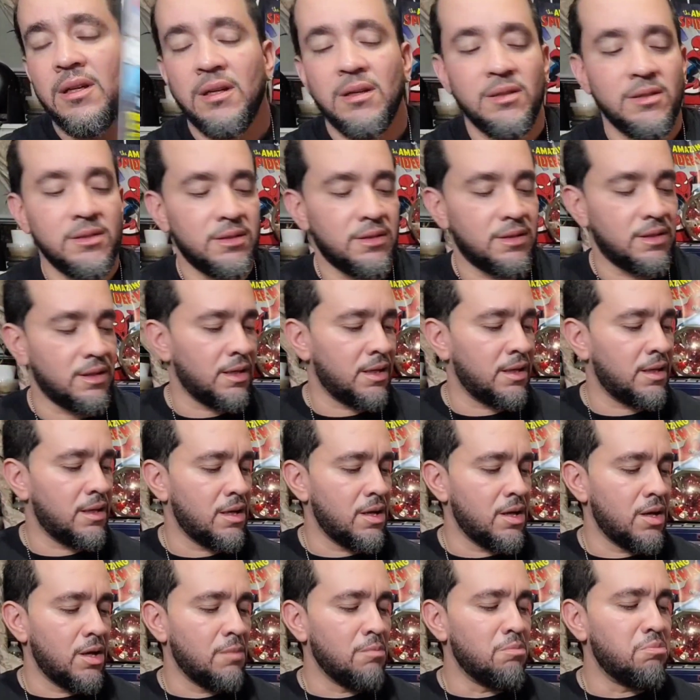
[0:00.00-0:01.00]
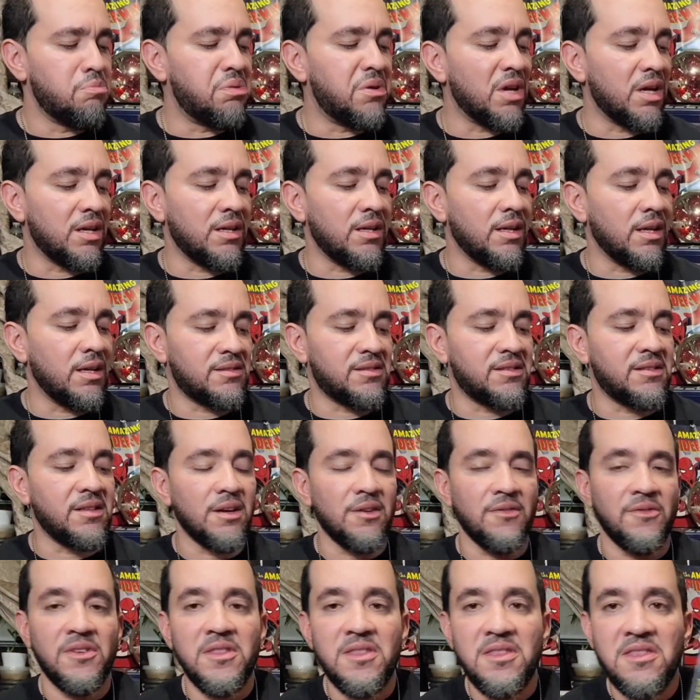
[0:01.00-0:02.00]
As it say? Bloodlust
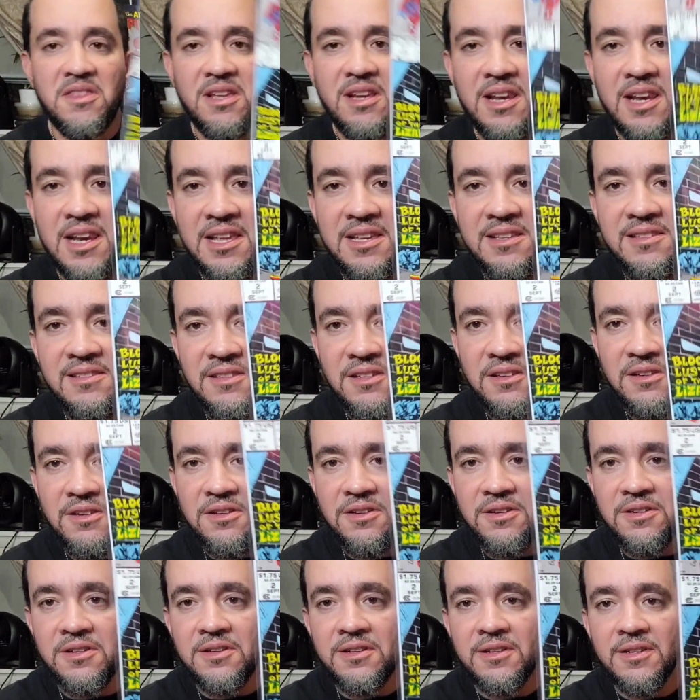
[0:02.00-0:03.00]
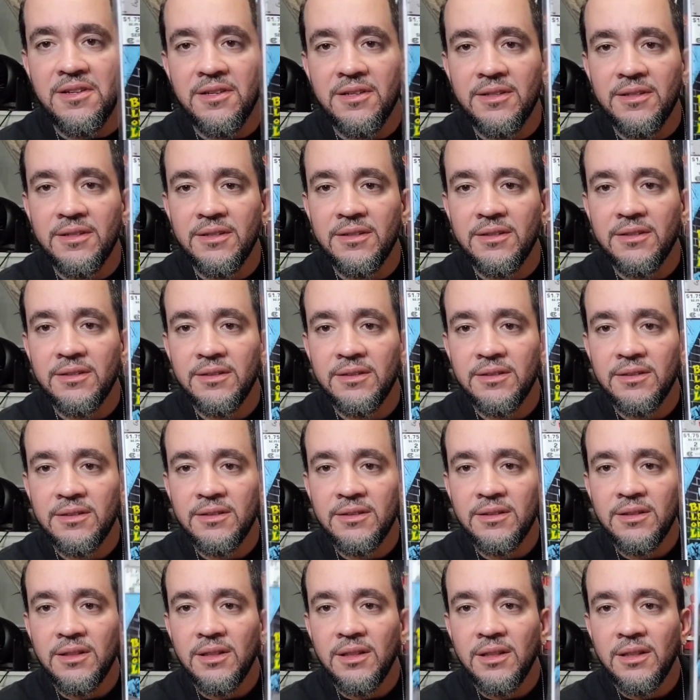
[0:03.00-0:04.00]
of the Lizard.
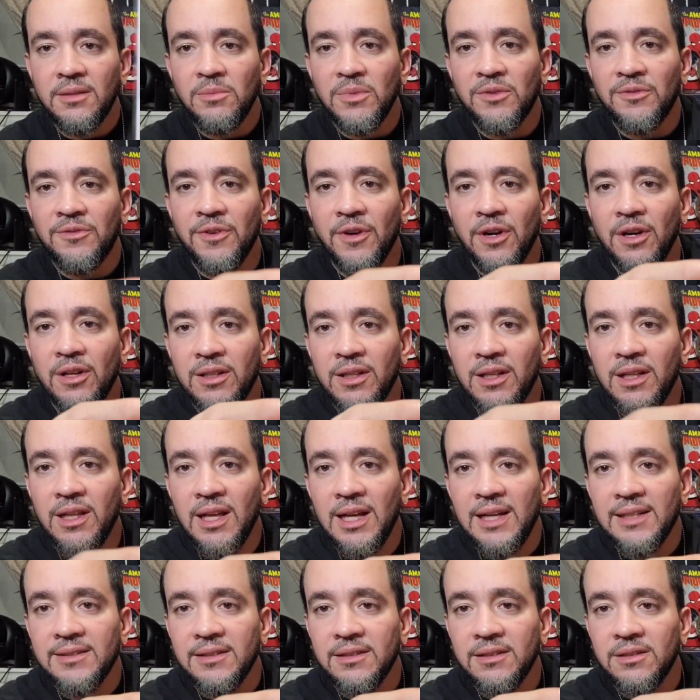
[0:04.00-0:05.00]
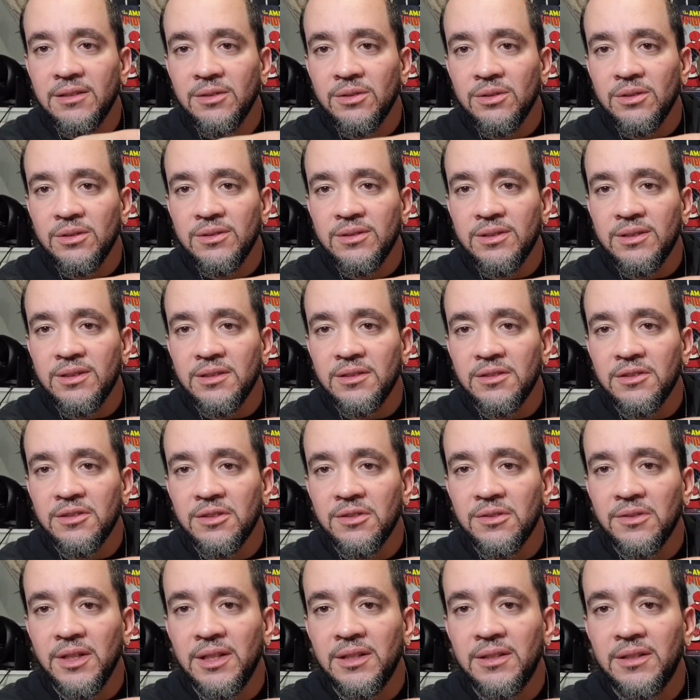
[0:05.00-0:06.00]
McFarlane classic little
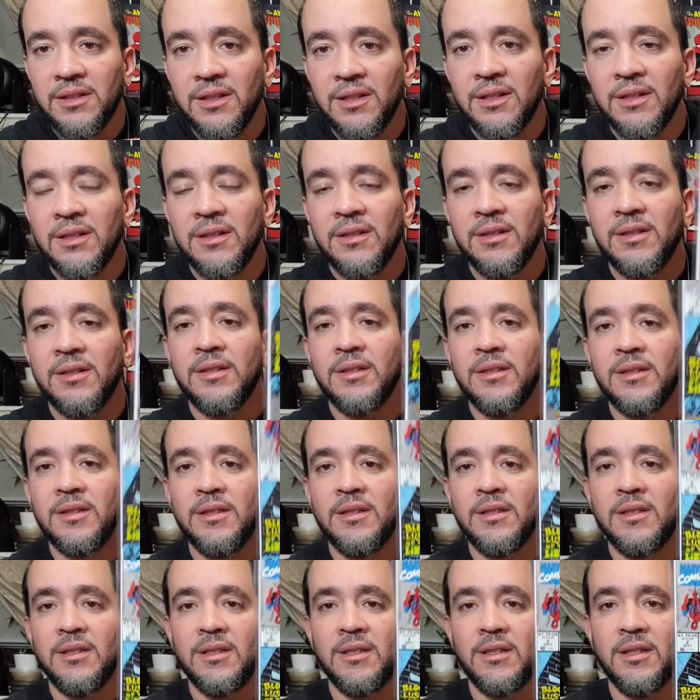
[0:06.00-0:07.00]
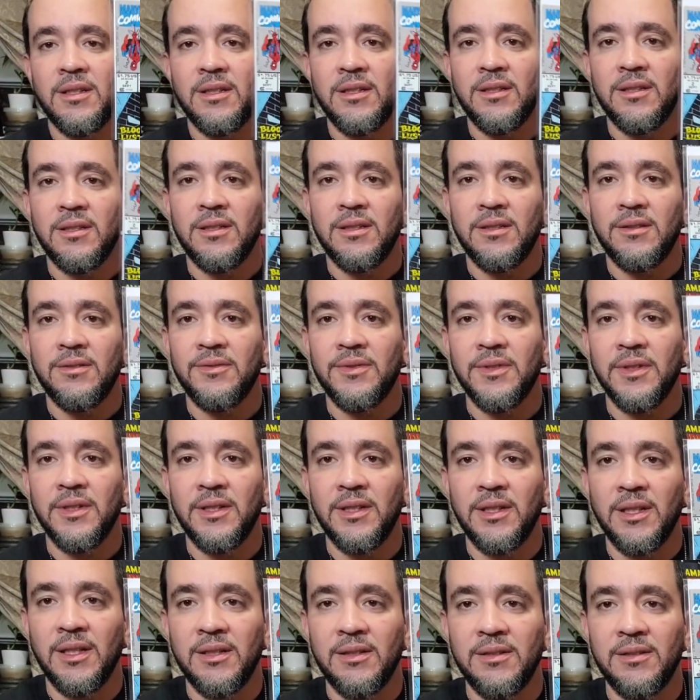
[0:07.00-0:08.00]
signature right there. Very
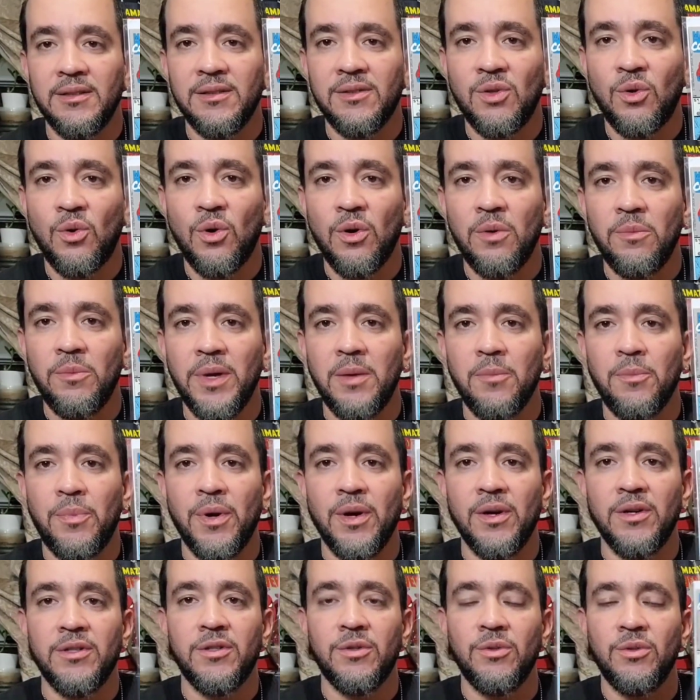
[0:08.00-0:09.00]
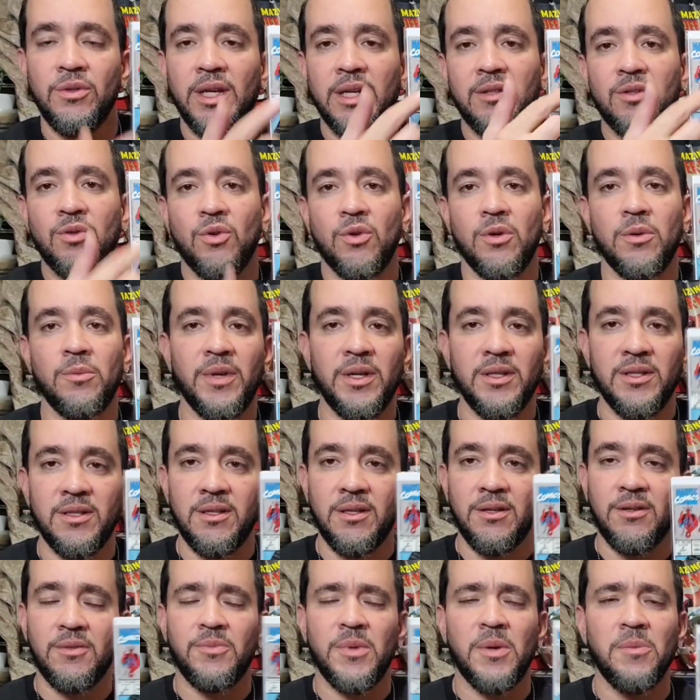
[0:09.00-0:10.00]
nice. Torment Part 2, that Torment
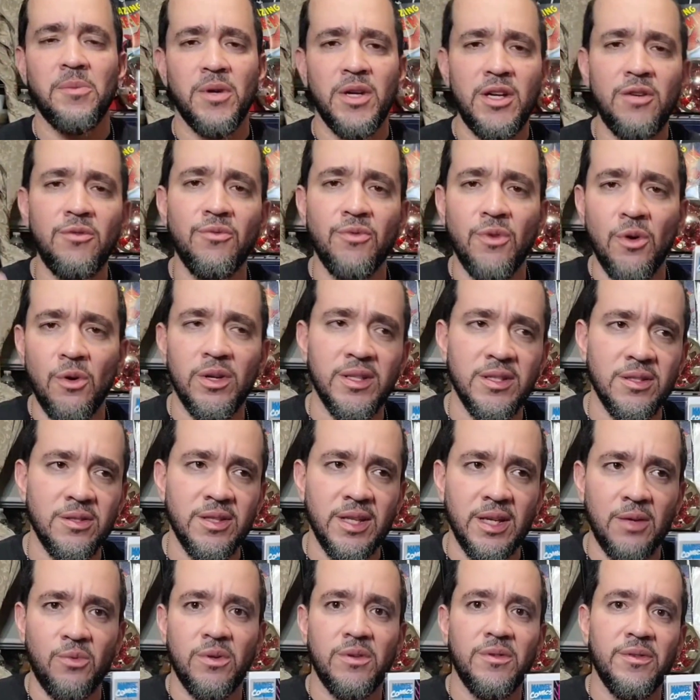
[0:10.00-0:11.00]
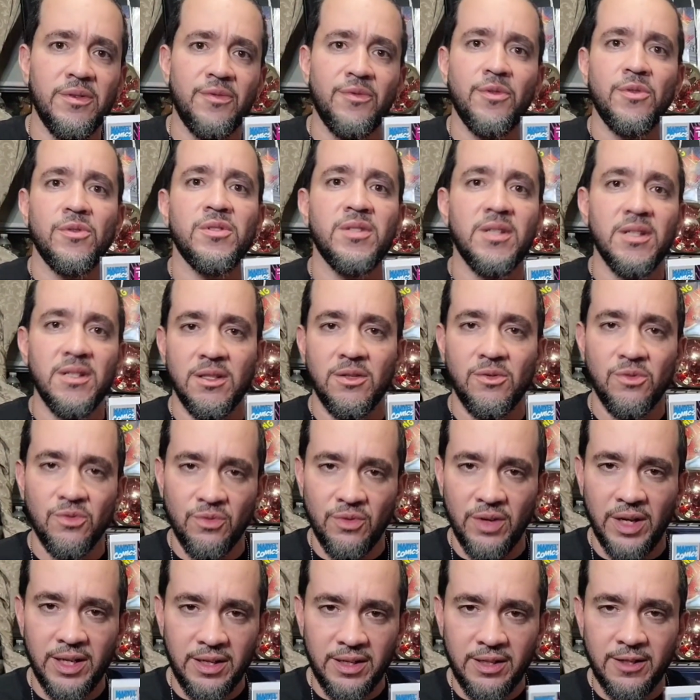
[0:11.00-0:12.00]
series. Remember, he wrote it. This is like one of his first things he was
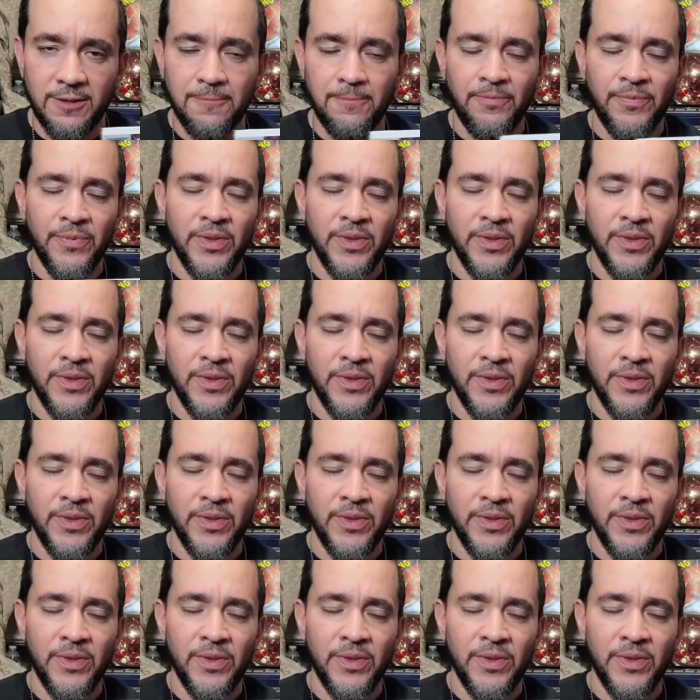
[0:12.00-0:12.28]
writing.